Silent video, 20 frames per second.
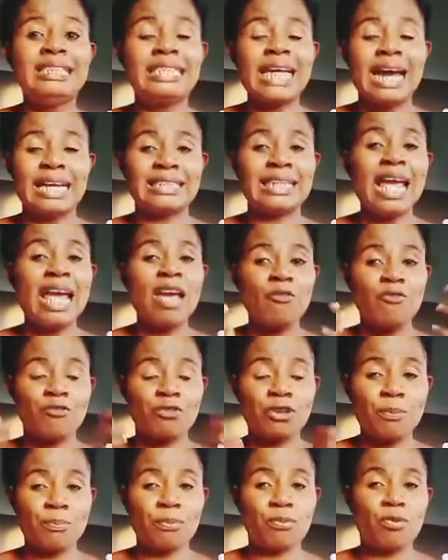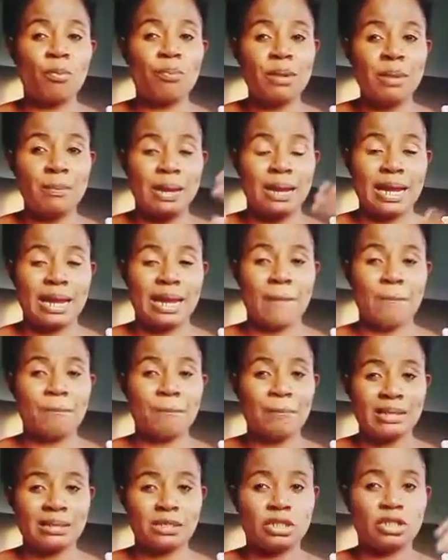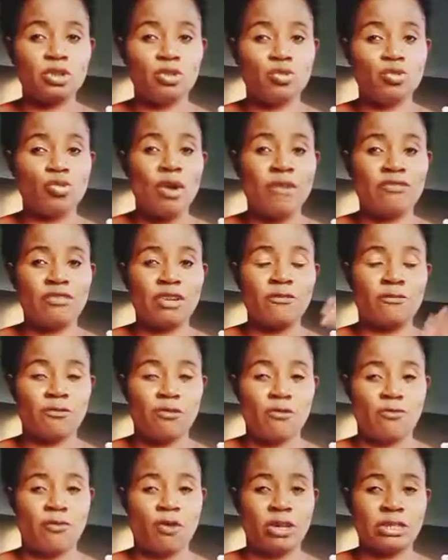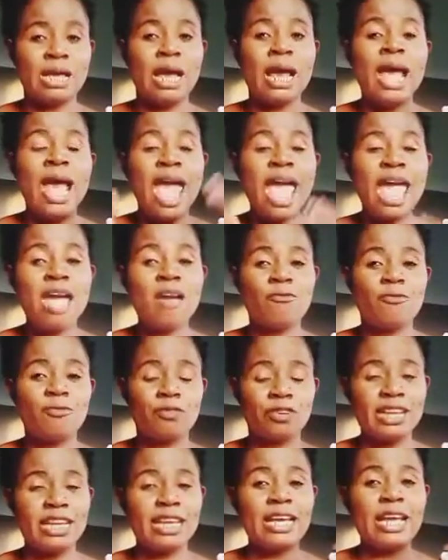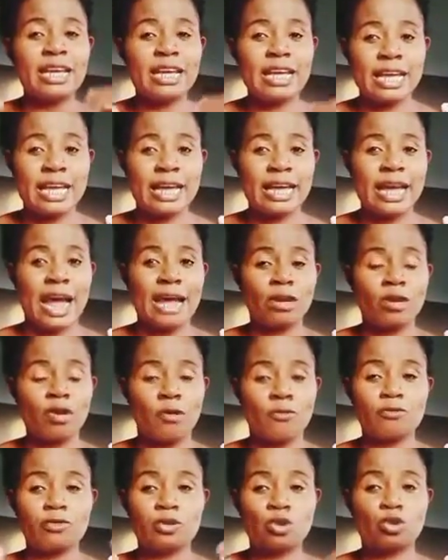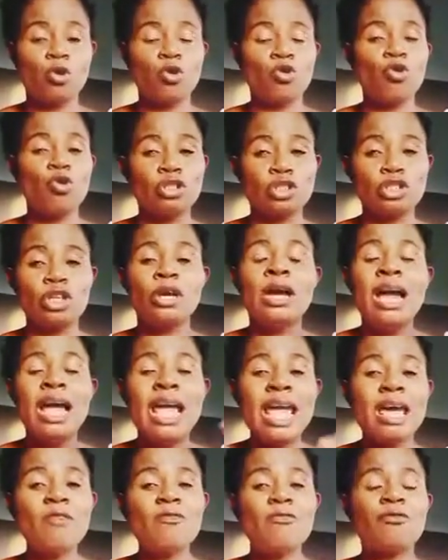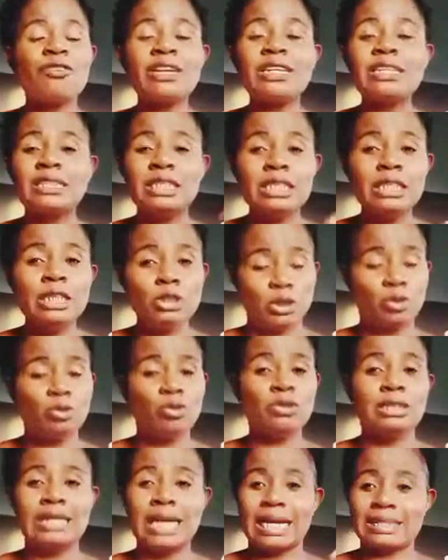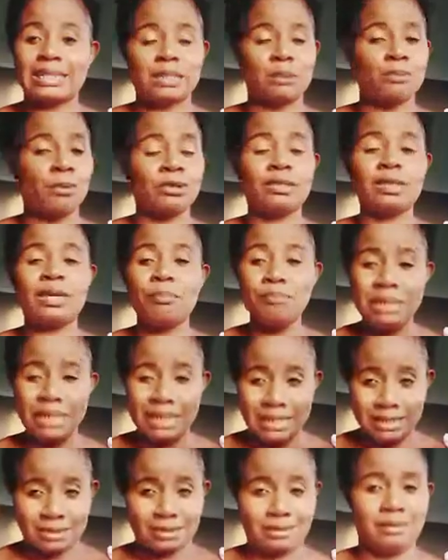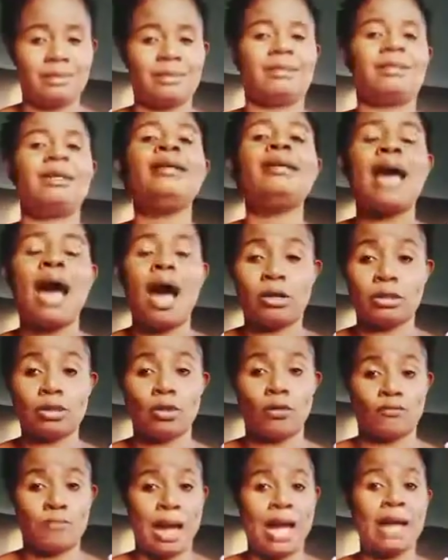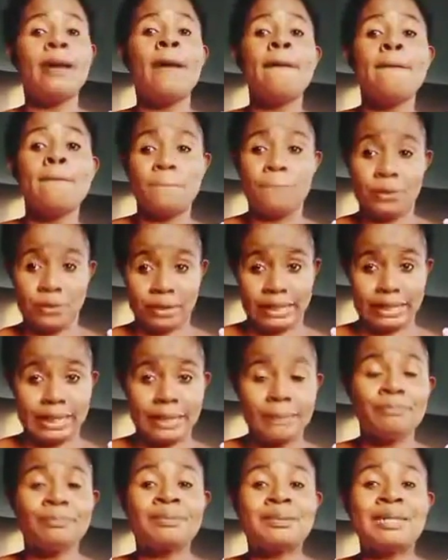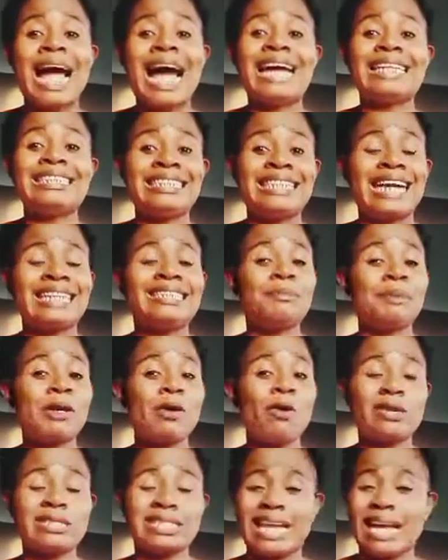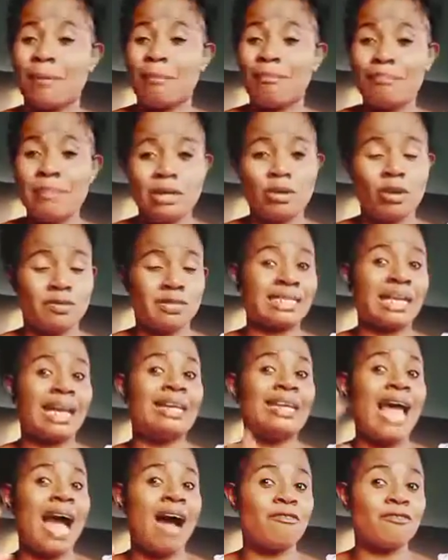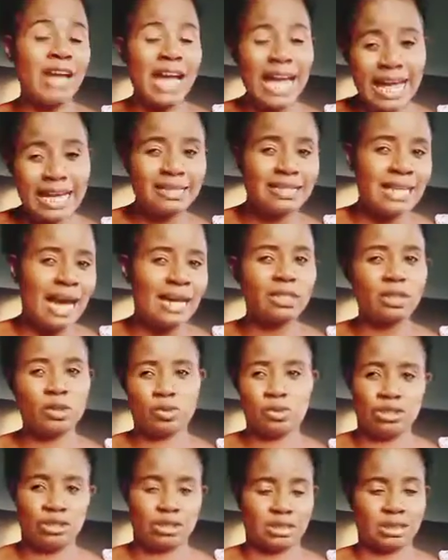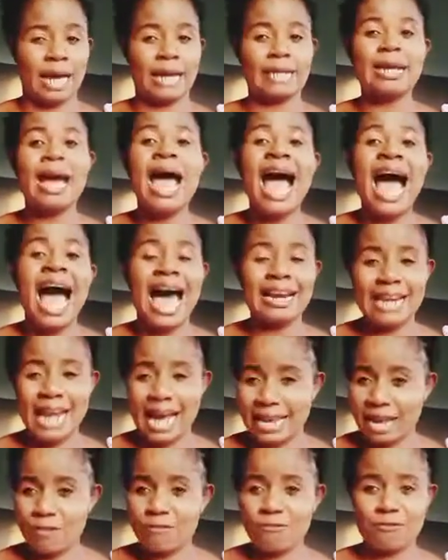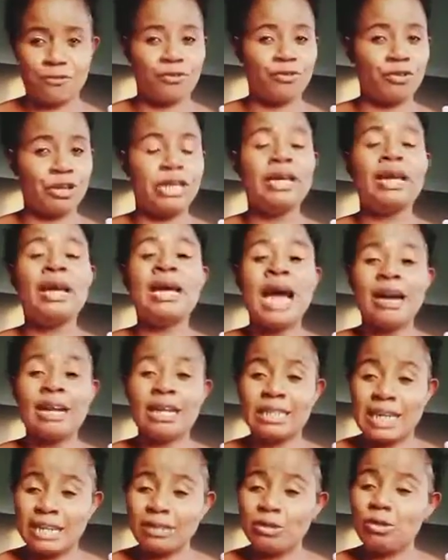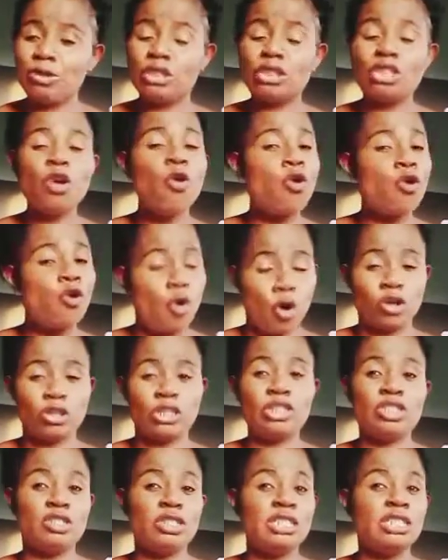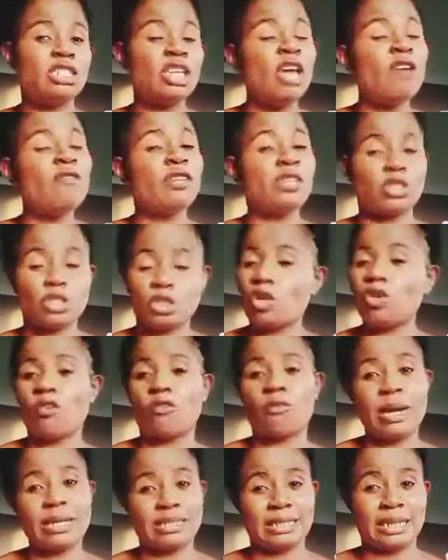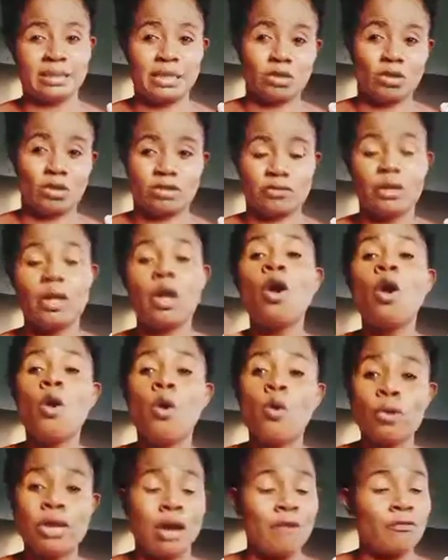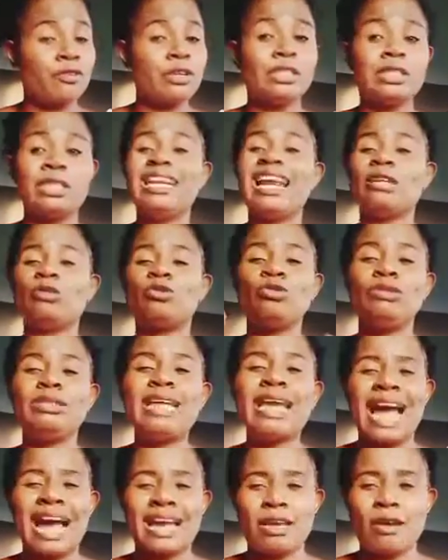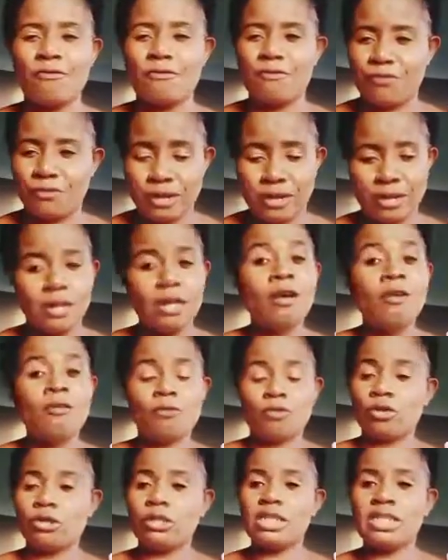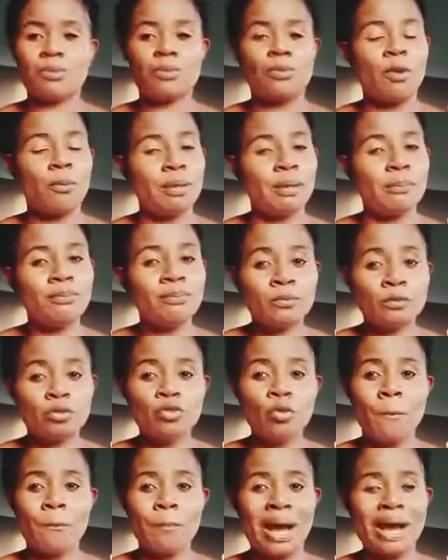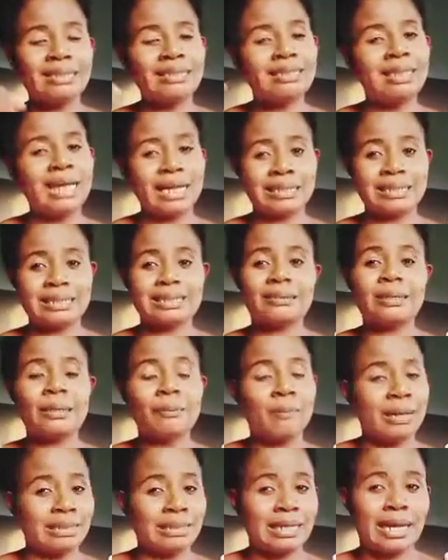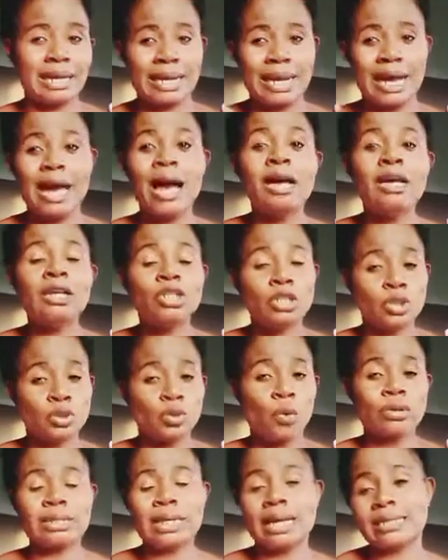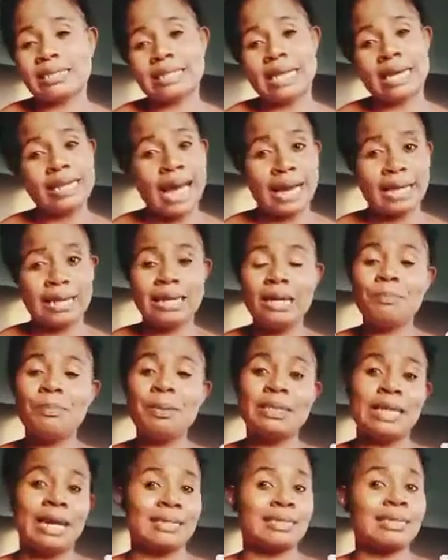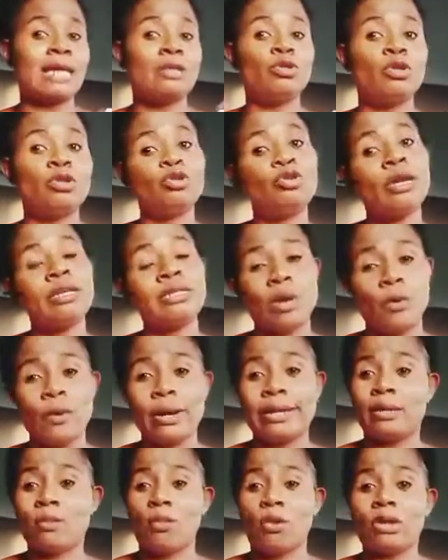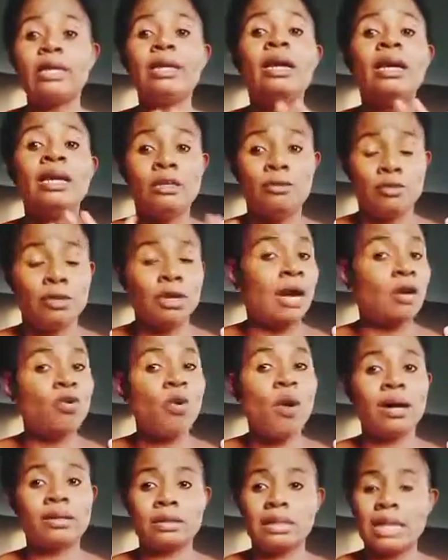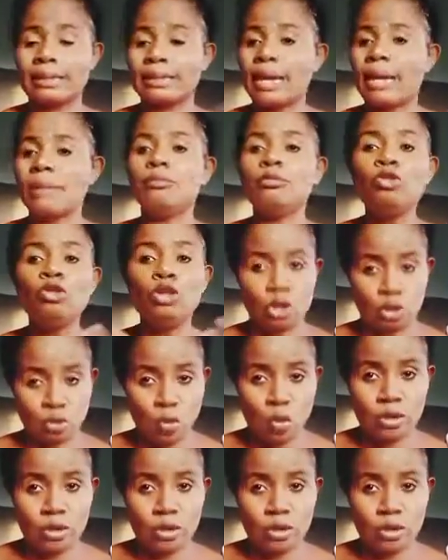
that every problem that I am passing through, every voice, every kind of sorrows, every issues that is bothering me is drained out of my body, and that because I am made of sand, they have entered into the sand and I am free. And there you see, oh God, he says, the Son of Man shall set us free. We are free indeed, that today I am free from this problem. You pack that particular salt and sand and keep it aside to throw it away in the morning. If you can go out that time, it's